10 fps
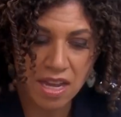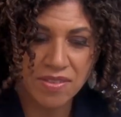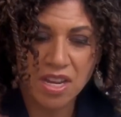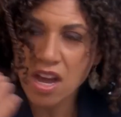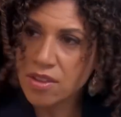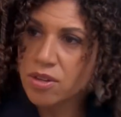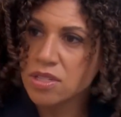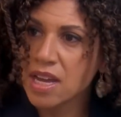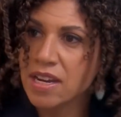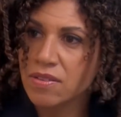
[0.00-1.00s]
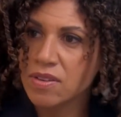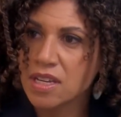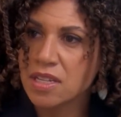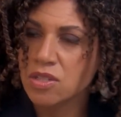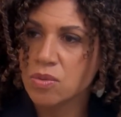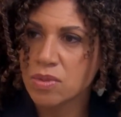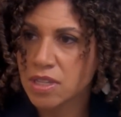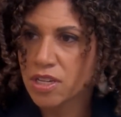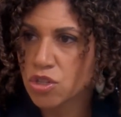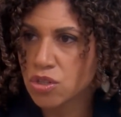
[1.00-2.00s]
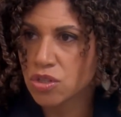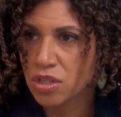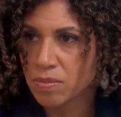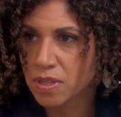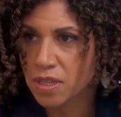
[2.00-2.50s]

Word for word: On the other side of it is the relationship